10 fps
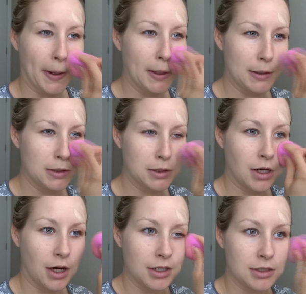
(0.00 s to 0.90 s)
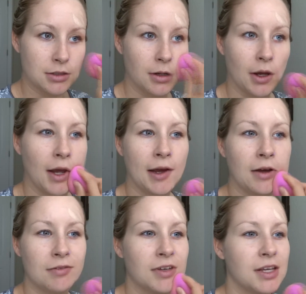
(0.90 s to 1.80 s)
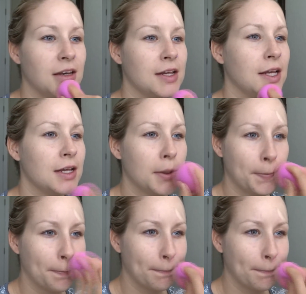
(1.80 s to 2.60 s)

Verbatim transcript: it does not have any